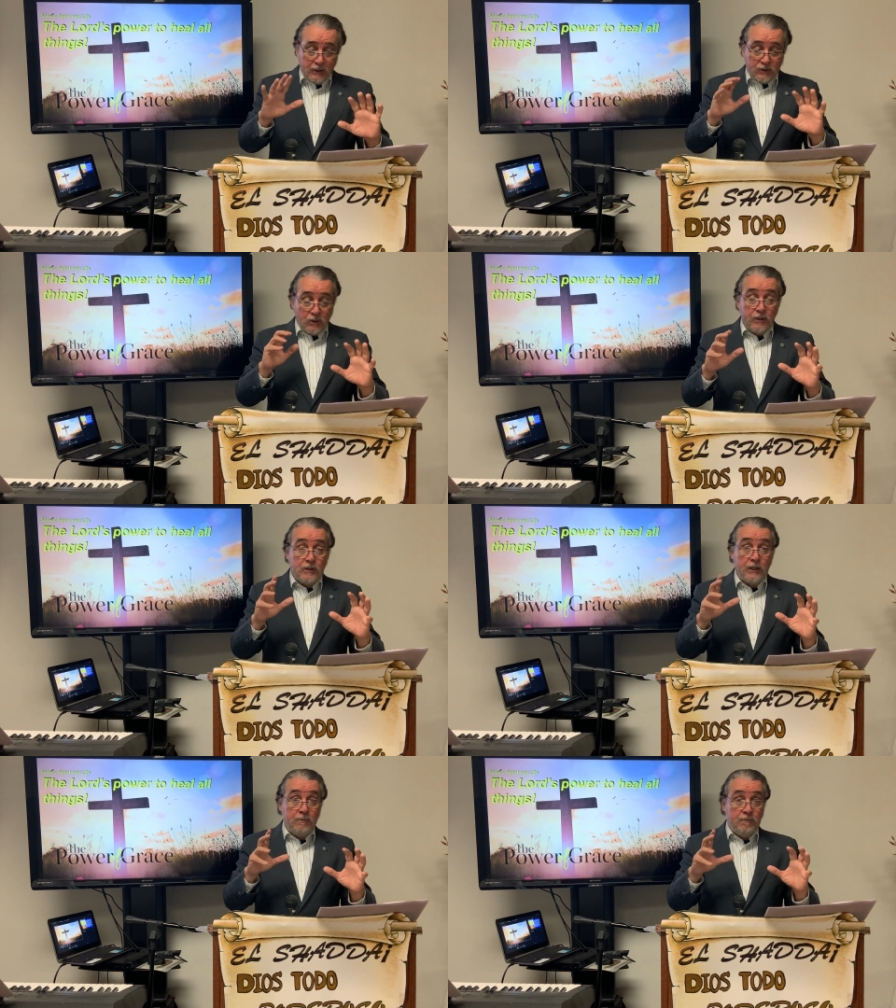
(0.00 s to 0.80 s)
so you're
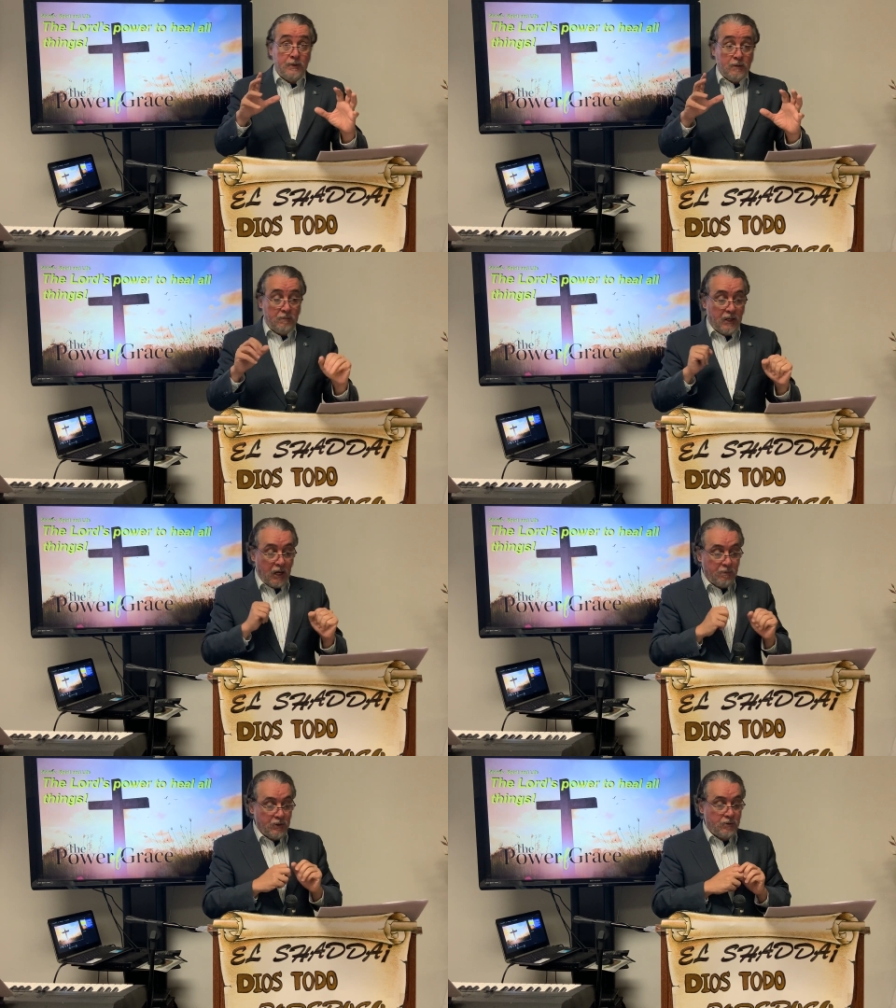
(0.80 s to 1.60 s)
going to be
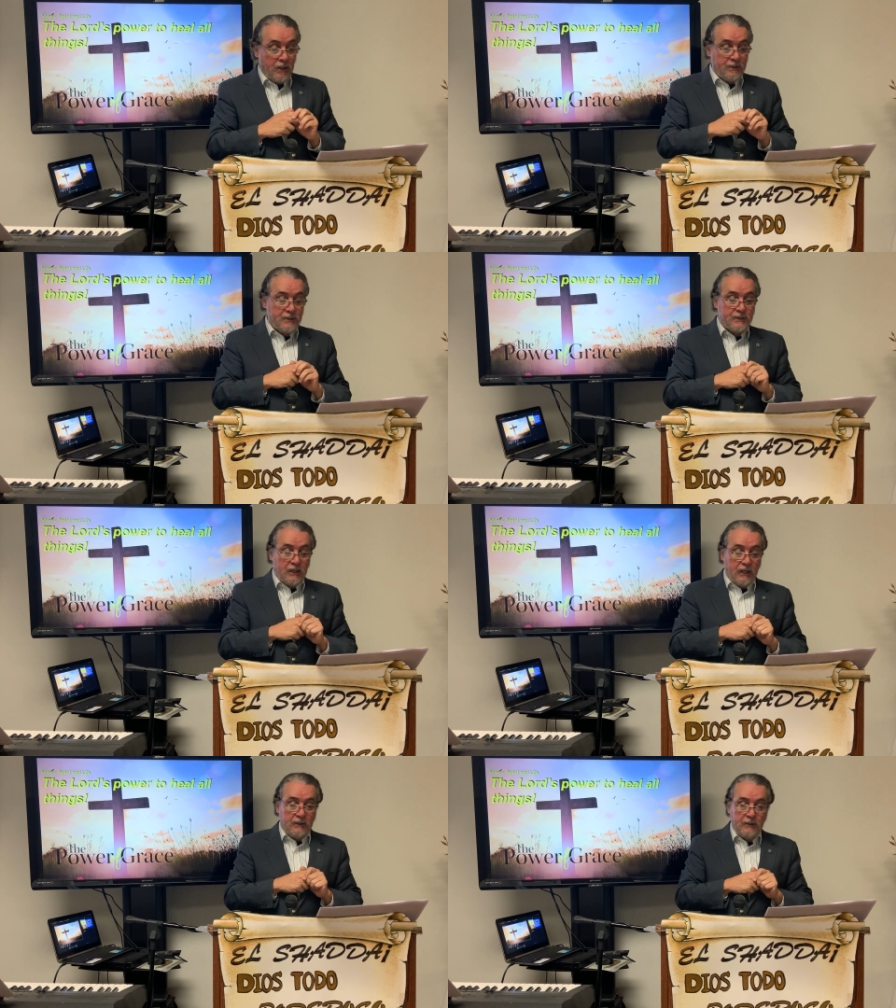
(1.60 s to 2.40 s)
able to
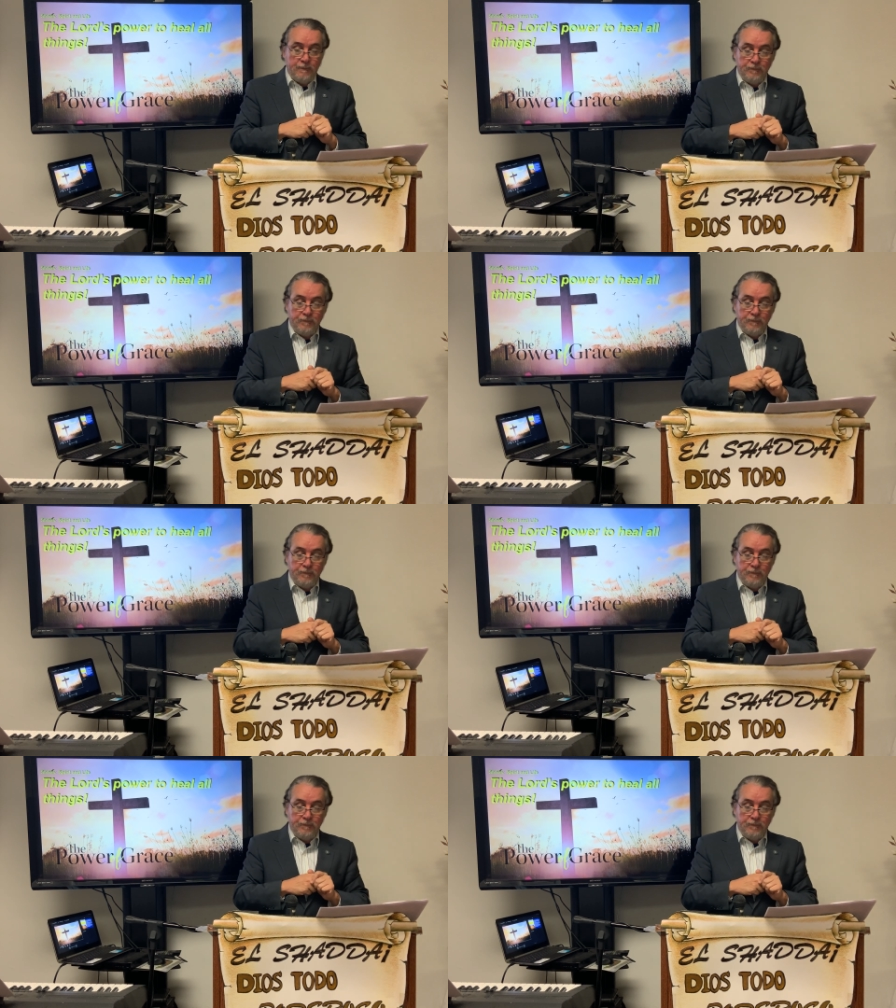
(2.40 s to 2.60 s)
understand.